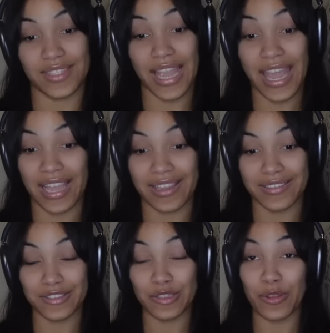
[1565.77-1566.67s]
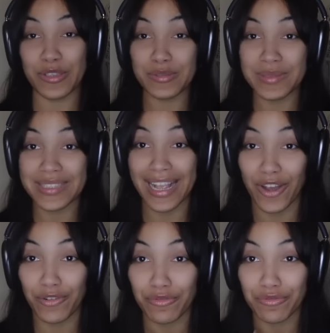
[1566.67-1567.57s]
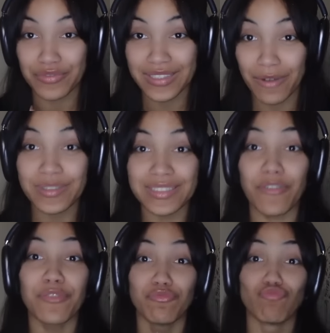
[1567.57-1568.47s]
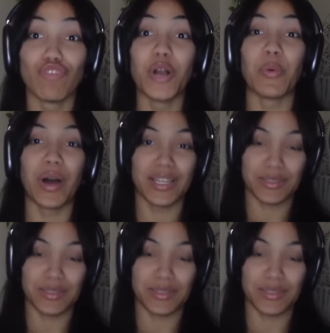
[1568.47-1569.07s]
Dang, so this was like that was the real one.